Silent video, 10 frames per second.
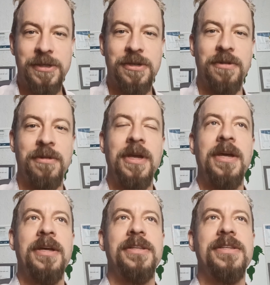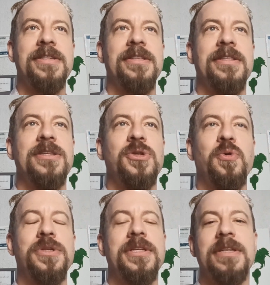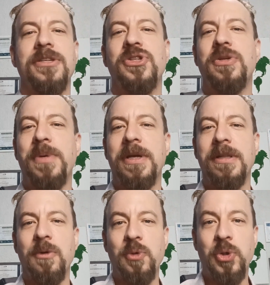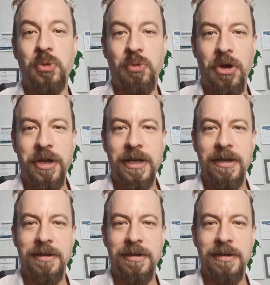So this causes us to be a little neurotic.